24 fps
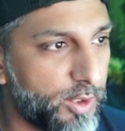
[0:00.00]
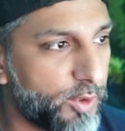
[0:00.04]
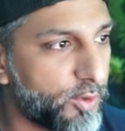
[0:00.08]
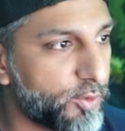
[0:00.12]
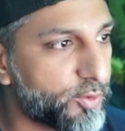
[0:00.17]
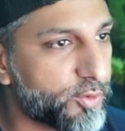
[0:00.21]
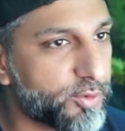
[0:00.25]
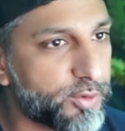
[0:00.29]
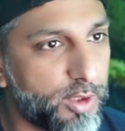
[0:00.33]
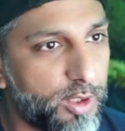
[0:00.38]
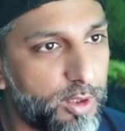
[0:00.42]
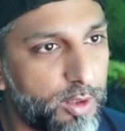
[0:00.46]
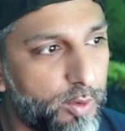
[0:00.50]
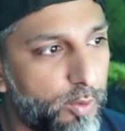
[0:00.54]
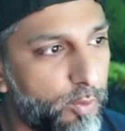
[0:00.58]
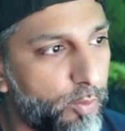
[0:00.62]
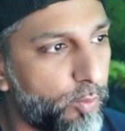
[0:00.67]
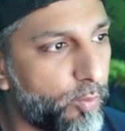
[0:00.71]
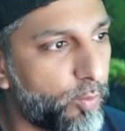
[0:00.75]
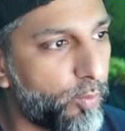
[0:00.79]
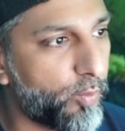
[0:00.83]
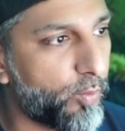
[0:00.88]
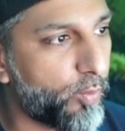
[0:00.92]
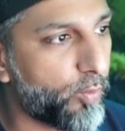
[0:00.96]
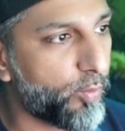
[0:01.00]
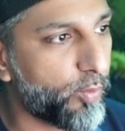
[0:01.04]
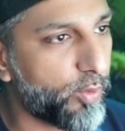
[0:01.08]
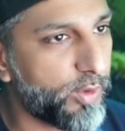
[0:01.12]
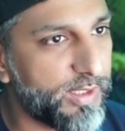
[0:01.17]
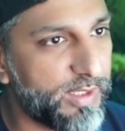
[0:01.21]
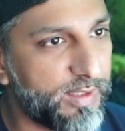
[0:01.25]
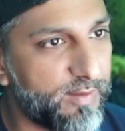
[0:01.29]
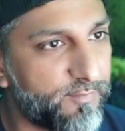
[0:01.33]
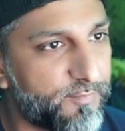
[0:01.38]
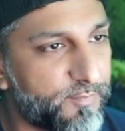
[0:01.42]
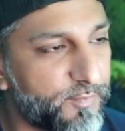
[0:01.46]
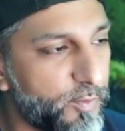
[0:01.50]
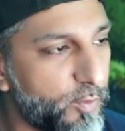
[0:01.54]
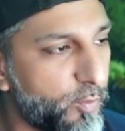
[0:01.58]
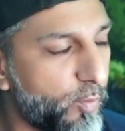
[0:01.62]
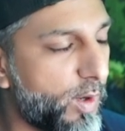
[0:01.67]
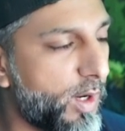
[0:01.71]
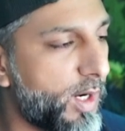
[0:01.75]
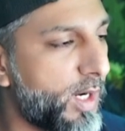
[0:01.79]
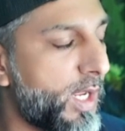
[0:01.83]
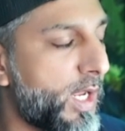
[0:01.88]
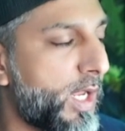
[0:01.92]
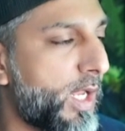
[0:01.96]
So if you
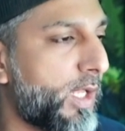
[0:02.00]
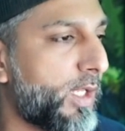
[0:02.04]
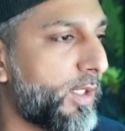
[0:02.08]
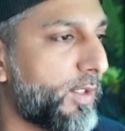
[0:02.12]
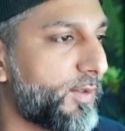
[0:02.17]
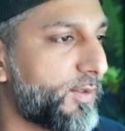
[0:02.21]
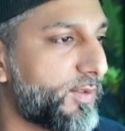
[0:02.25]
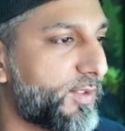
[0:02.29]
want to